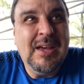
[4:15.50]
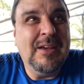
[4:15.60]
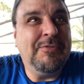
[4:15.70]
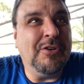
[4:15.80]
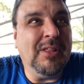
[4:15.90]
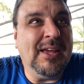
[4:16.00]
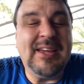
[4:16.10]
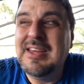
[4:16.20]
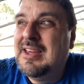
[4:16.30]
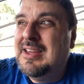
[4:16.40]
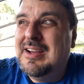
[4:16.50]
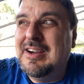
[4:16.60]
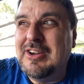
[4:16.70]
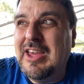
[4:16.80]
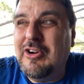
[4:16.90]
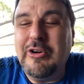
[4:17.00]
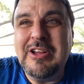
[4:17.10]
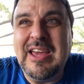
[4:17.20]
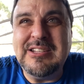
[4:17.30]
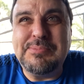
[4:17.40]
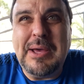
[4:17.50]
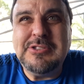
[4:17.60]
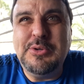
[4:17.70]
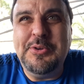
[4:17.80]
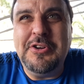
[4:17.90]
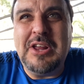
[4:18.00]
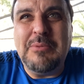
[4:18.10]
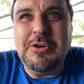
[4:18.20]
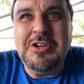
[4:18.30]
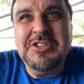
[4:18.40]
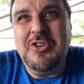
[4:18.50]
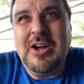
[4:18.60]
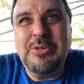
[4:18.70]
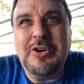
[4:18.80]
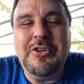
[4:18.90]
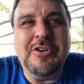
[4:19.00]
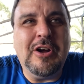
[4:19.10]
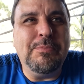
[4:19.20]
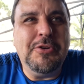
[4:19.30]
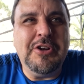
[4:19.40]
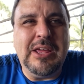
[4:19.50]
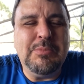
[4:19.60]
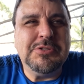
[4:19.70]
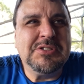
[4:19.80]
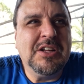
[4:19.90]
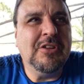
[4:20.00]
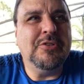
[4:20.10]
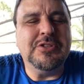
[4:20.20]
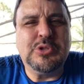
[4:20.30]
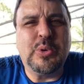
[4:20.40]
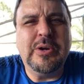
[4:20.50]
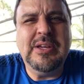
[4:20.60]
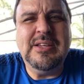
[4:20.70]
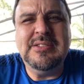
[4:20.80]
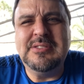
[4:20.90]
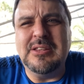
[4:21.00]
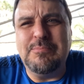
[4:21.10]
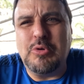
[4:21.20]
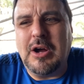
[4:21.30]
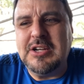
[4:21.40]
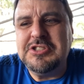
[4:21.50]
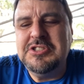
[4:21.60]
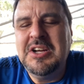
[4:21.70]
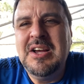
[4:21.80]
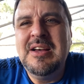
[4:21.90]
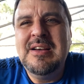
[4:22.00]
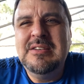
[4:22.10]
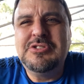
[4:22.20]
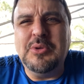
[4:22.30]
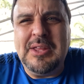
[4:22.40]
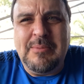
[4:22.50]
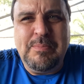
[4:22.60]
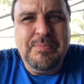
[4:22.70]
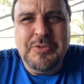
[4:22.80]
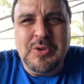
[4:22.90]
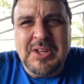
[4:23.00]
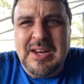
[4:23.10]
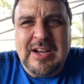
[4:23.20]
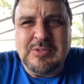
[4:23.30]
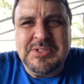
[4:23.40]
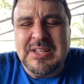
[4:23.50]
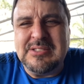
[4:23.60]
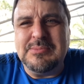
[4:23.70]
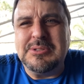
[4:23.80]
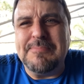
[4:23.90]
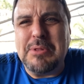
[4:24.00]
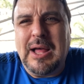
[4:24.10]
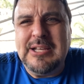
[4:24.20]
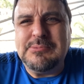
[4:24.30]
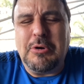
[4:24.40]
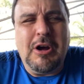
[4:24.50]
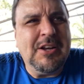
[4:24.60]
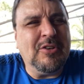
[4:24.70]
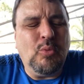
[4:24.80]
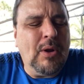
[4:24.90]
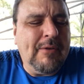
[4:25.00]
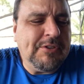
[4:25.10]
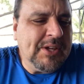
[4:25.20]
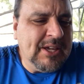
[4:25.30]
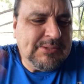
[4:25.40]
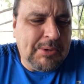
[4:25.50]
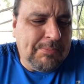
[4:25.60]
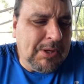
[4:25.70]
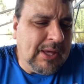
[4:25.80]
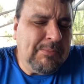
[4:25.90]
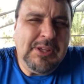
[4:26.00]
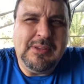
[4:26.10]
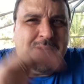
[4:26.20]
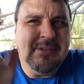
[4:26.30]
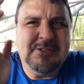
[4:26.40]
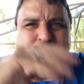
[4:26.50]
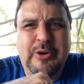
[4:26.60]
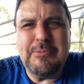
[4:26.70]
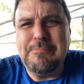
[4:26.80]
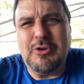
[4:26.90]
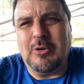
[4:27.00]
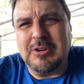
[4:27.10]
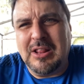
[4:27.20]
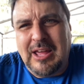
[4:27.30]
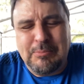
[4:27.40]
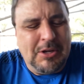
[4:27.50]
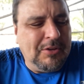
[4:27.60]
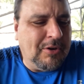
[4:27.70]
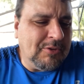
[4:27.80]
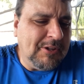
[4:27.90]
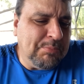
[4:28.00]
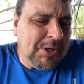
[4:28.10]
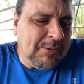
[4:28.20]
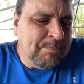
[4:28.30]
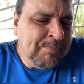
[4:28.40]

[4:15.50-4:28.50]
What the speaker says: if you're like, okay, a hurricane has passed through your neighborhood and you're out there, you're helping your neighbors clear the trees and the brush so that you can get out and get some supplies brought in, or whatever the case may be. I mean, dream up your own calamity. You don't need me.